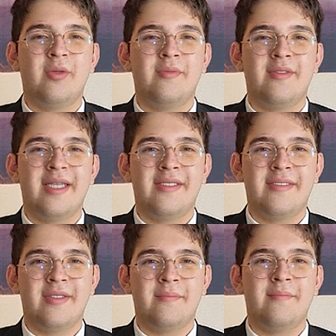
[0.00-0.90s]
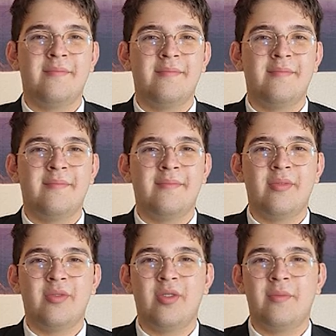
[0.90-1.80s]
to Afghanistan.
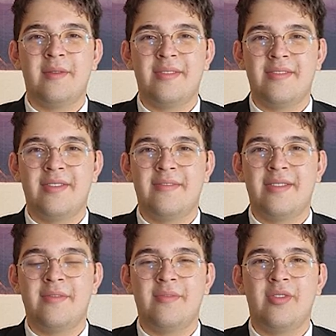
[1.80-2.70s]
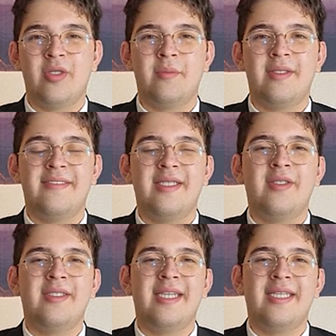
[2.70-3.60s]
Turkmenistan delivered
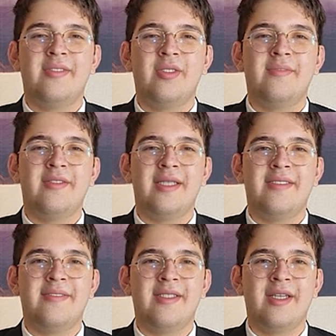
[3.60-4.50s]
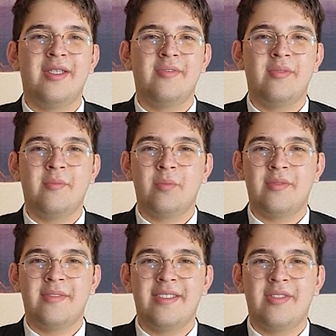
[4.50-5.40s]
humanitarian aid to Afghanistan under the
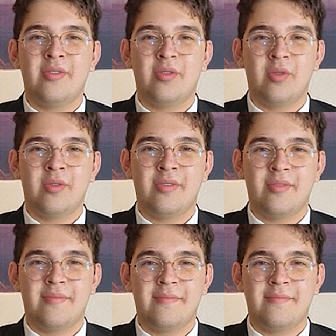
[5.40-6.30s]
presidential order.